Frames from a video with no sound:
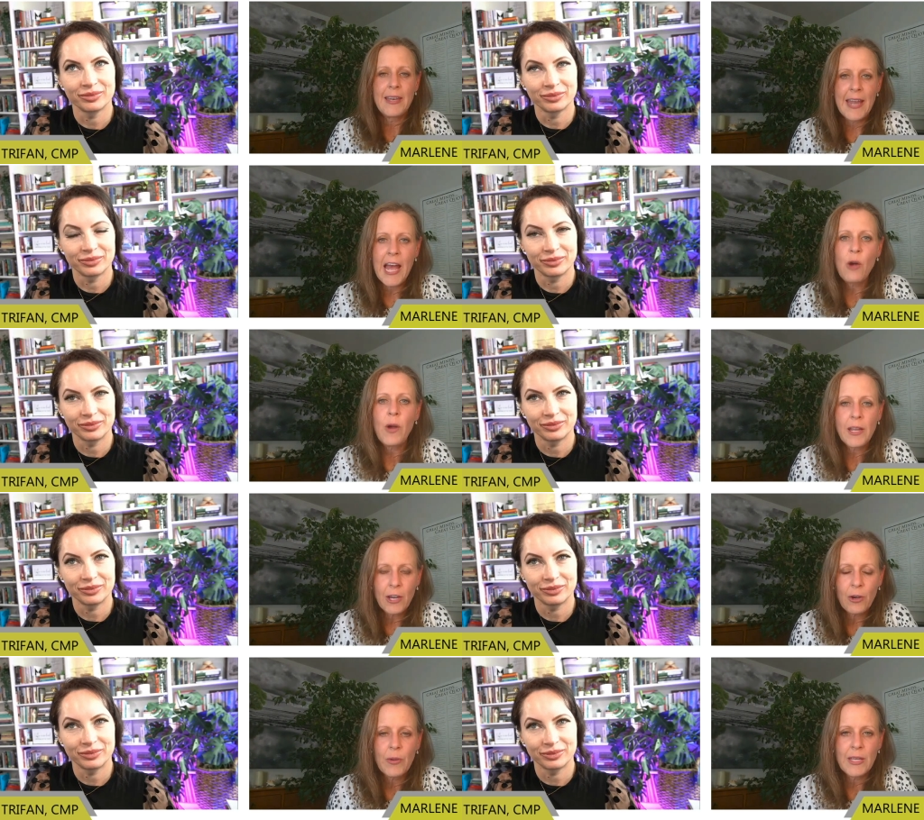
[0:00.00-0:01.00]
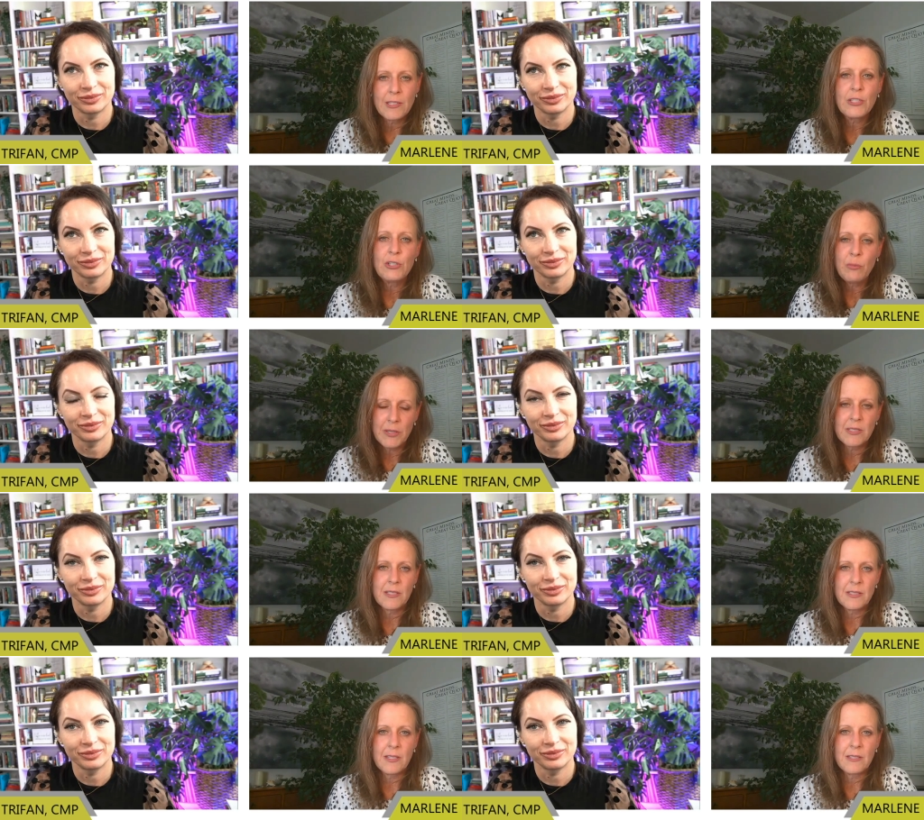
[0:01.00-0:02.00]
Speaker 1: and now I go into
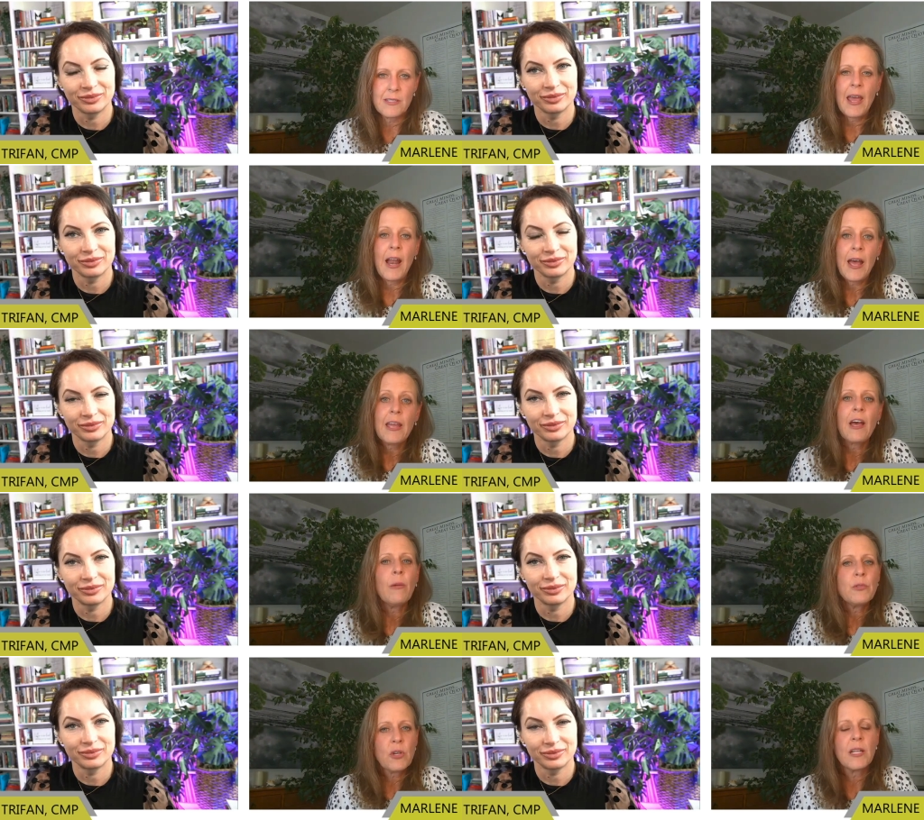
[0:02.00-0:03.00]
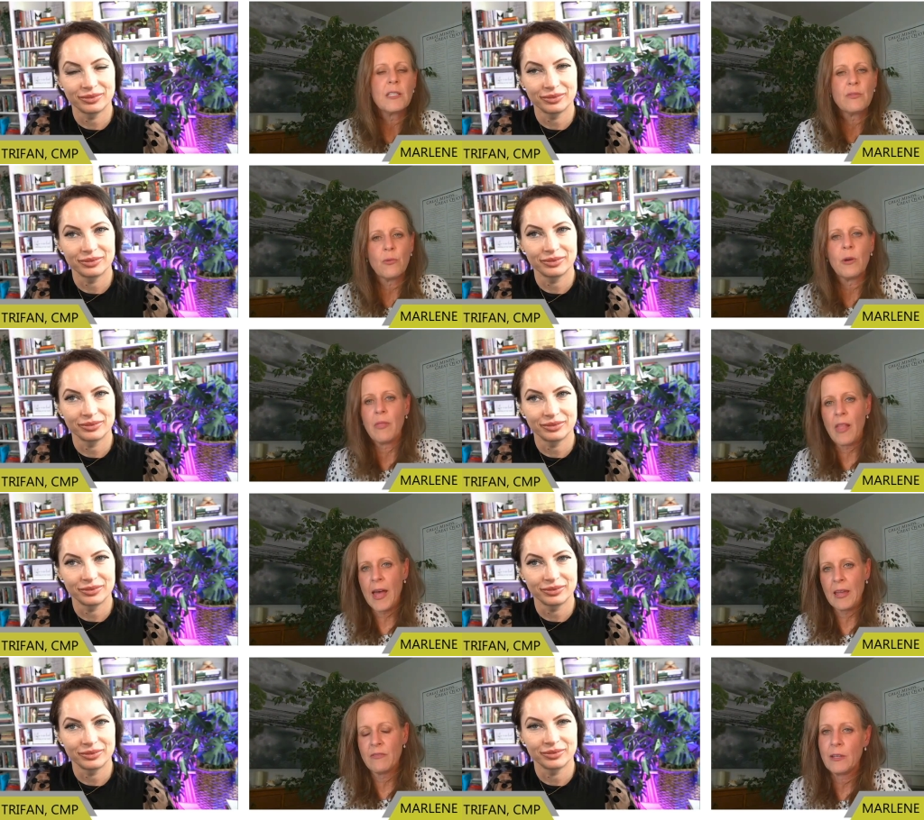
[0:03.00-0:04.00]
businesses and I help transform
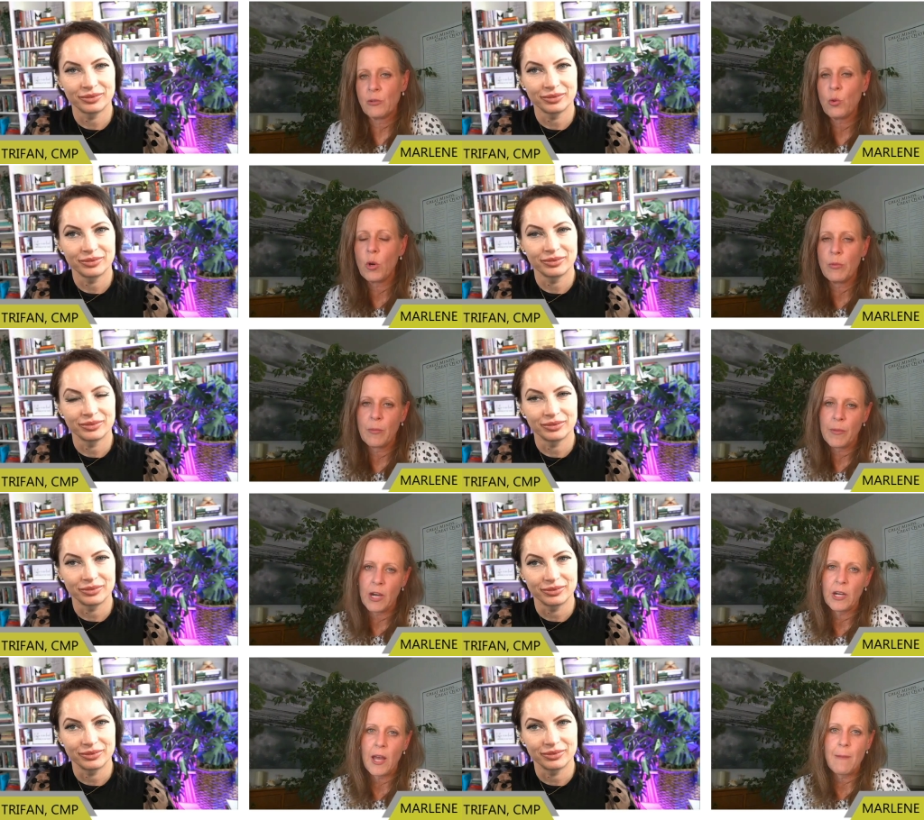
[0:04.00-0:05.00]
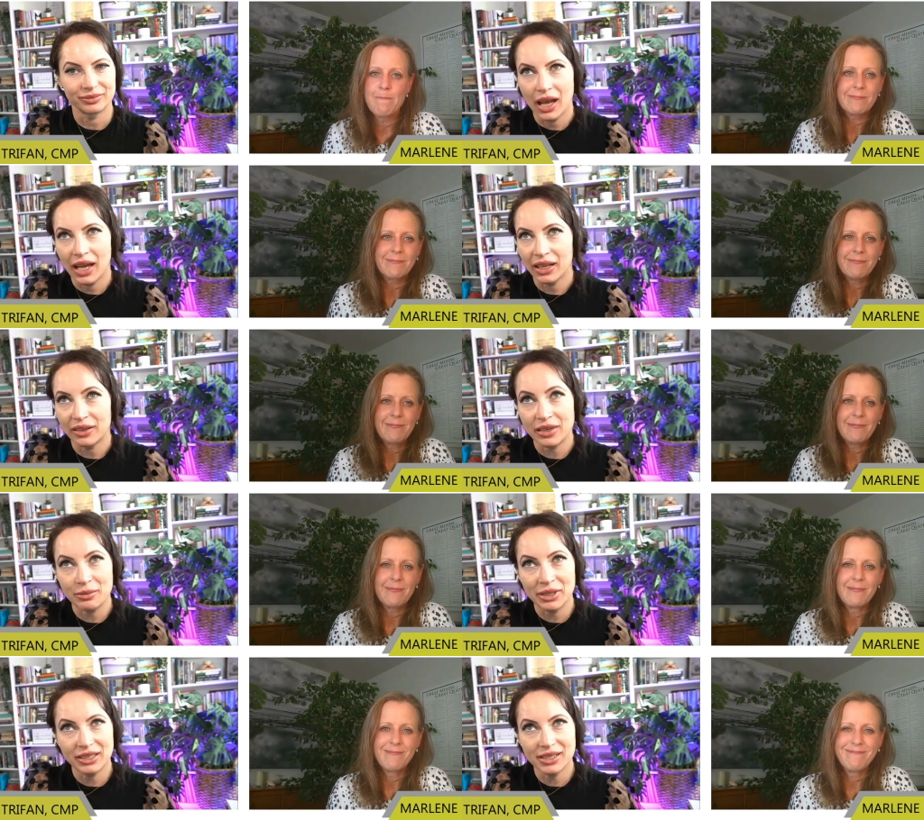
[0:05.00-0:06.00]
live in corporate America.
Speaker 2: I love, I
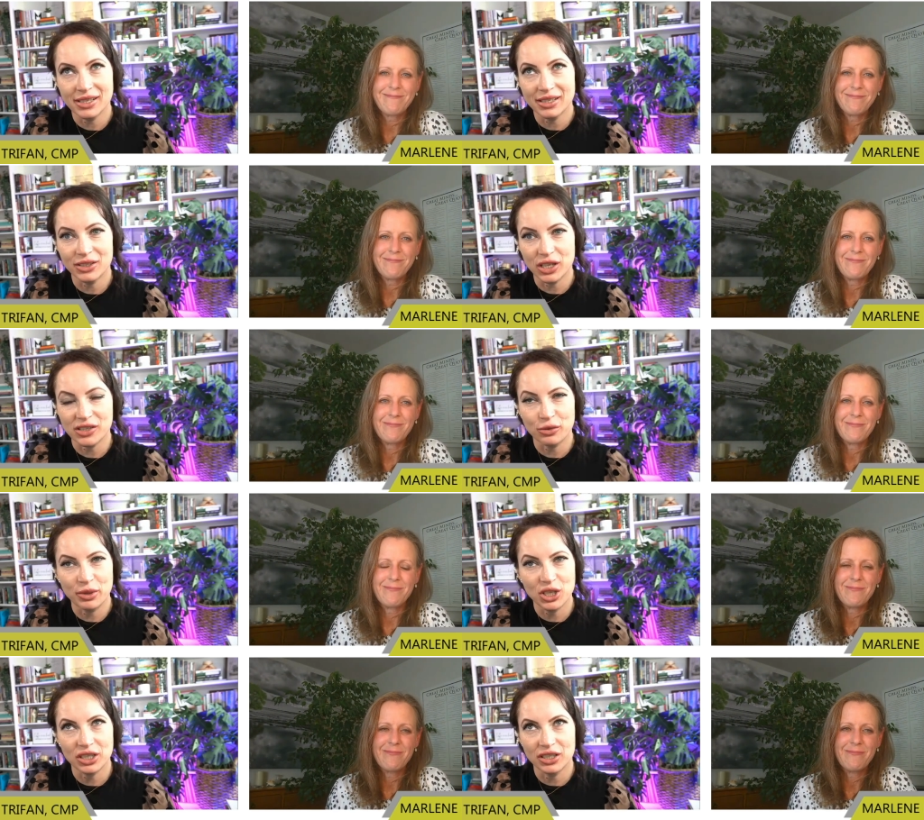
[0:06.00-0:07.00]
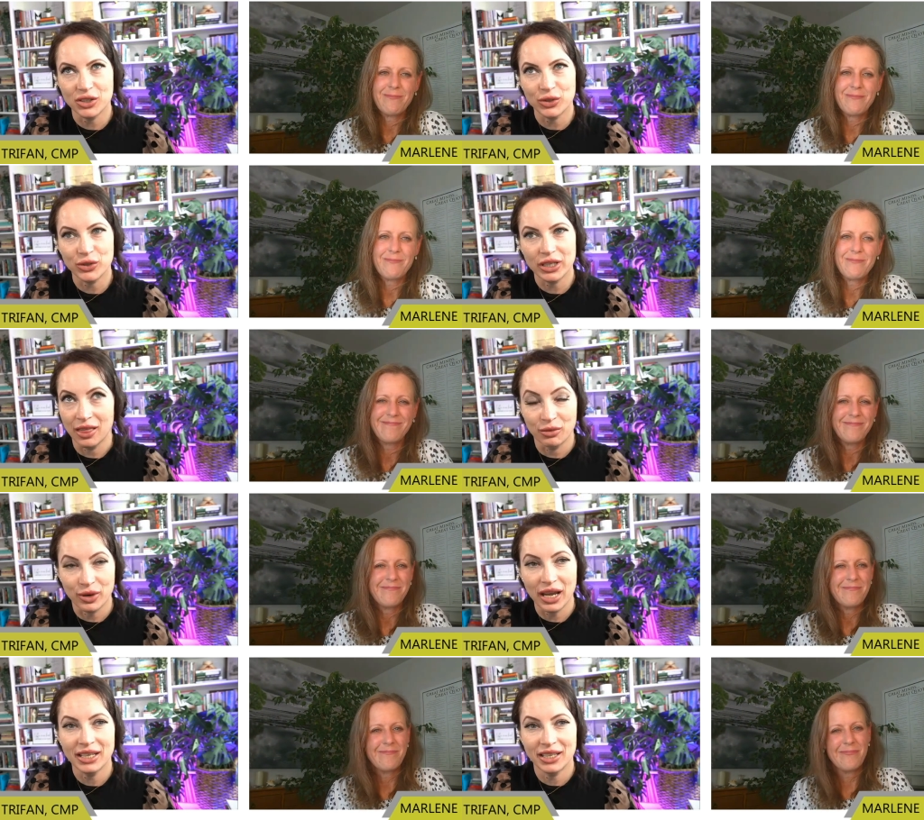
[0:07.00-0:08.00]
mean, this is a transformational story
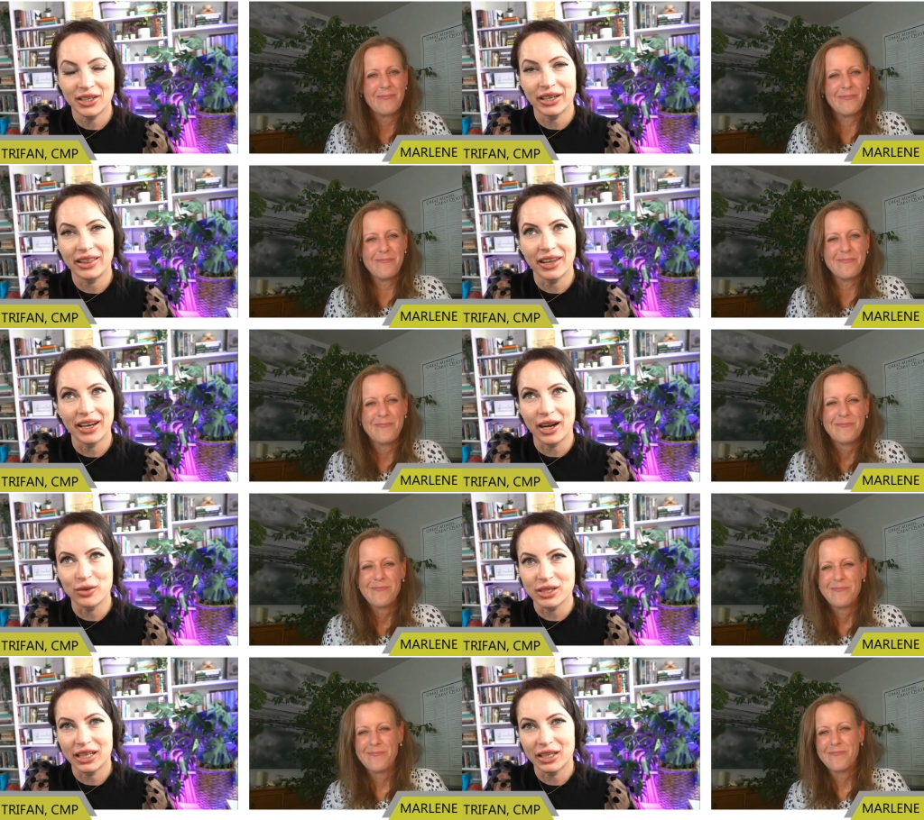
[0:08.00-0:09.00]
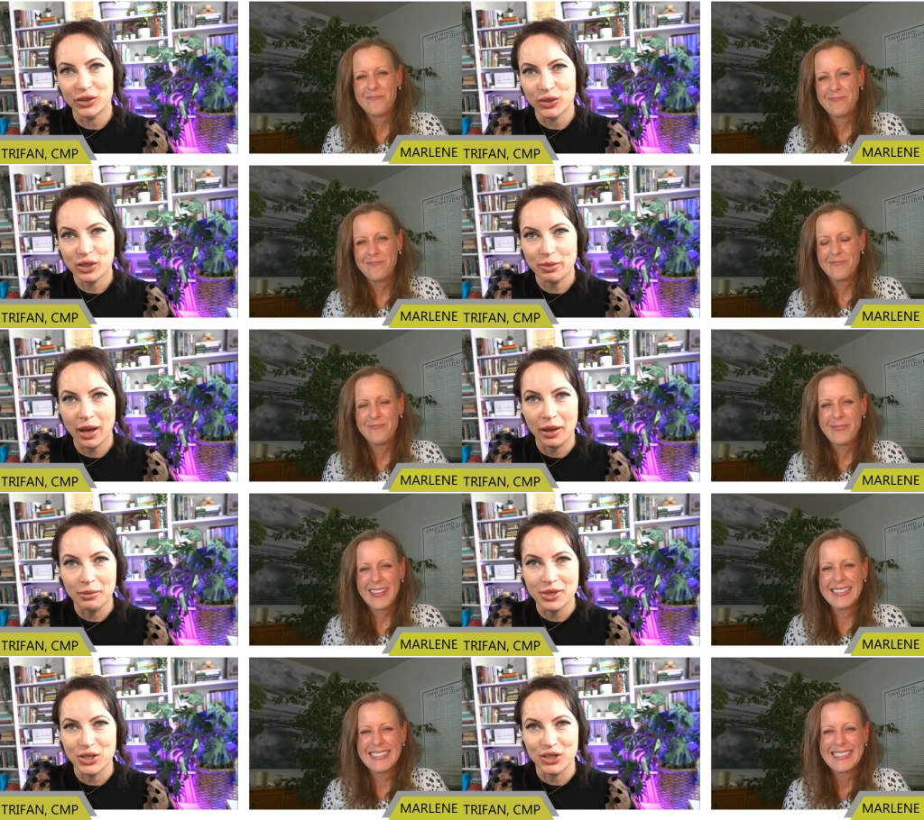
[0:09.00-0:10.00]
right here and there. I was getting
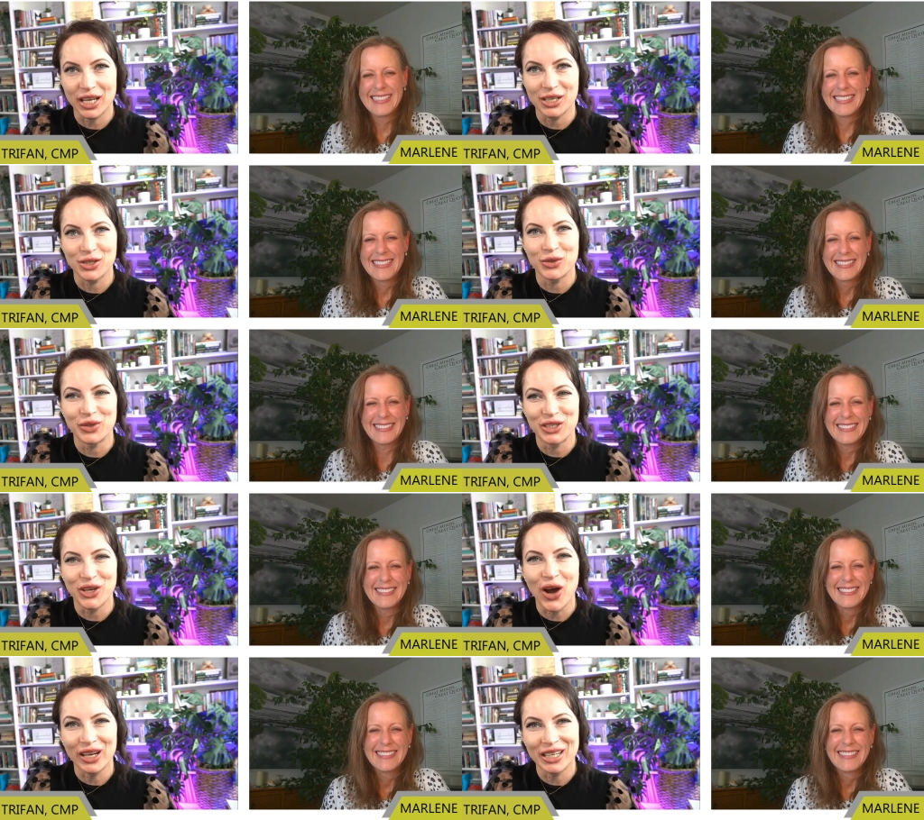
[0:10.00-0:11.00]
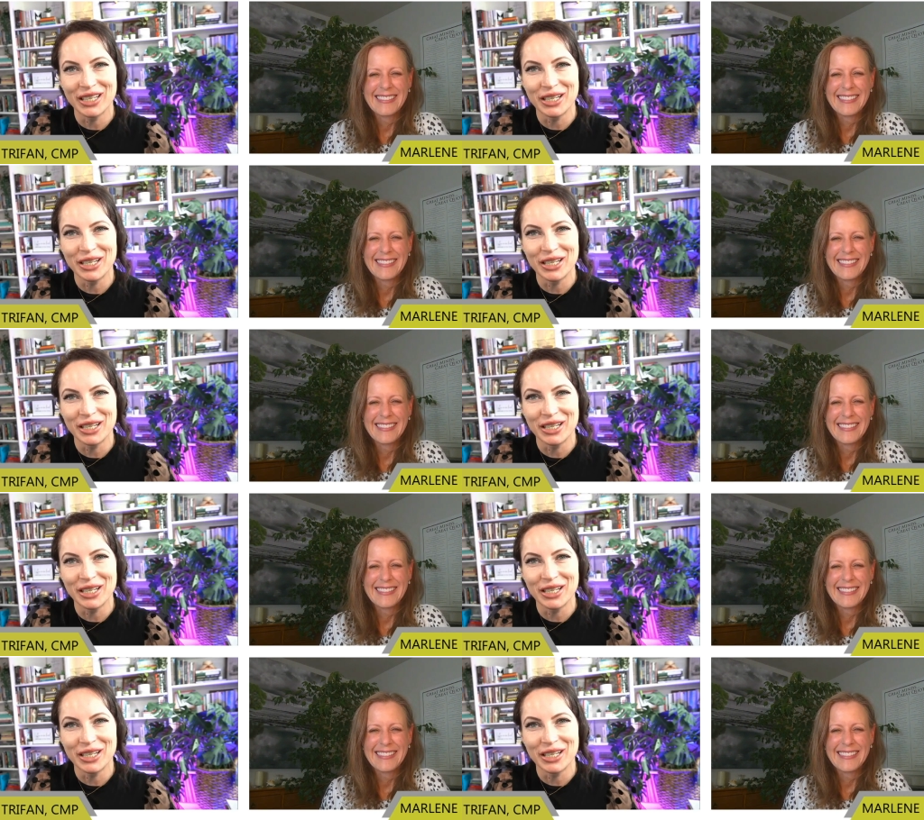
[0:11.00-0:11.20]
goosebumps just as you were talking